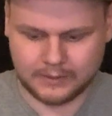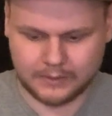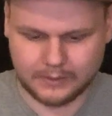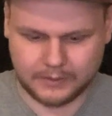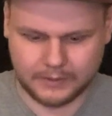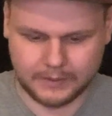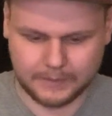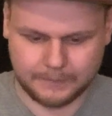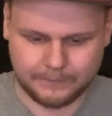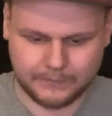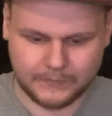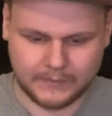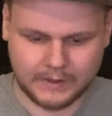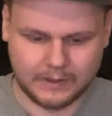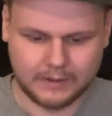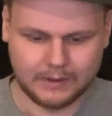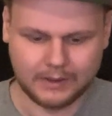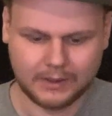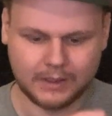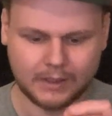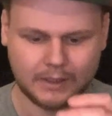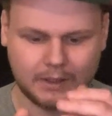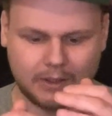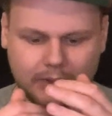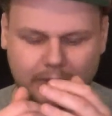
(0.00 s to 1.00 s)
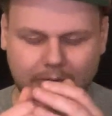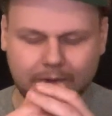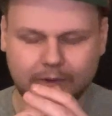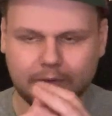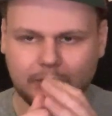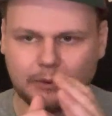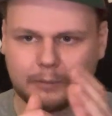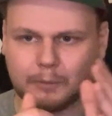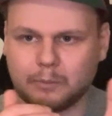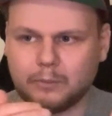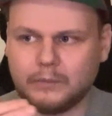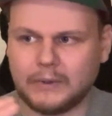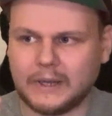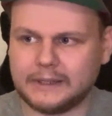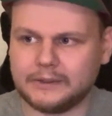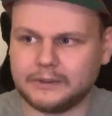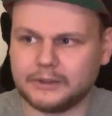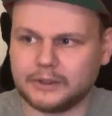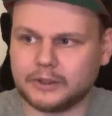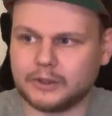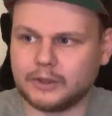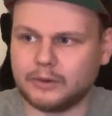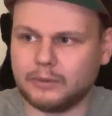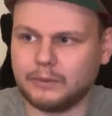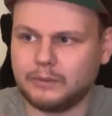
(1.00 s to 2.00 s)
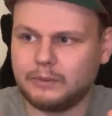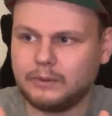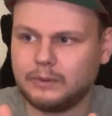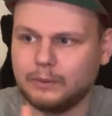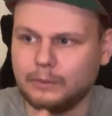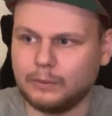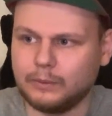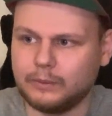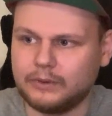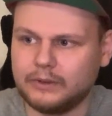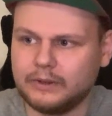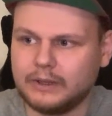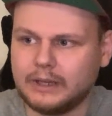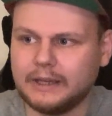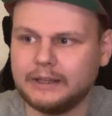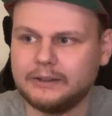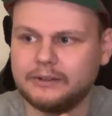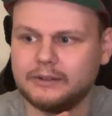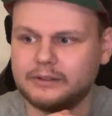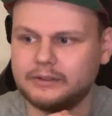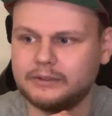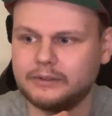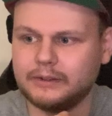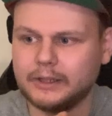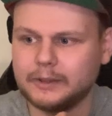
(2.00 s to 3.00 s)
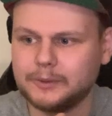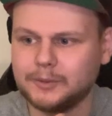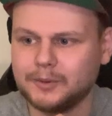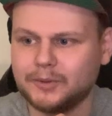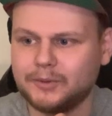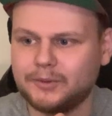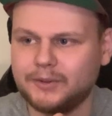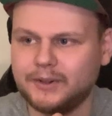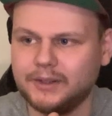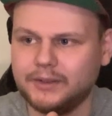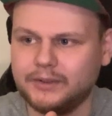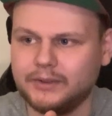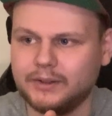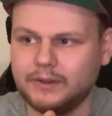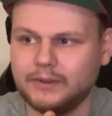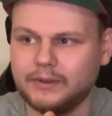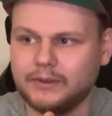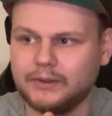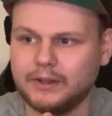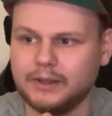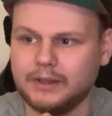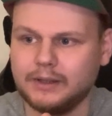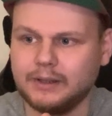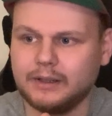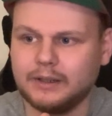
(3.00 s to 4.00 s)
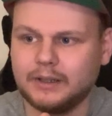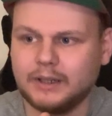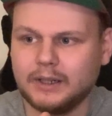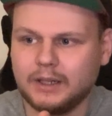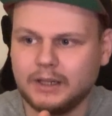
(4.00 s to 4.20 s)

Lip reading: Yep. So playing on consoles, I had an Xbox 360.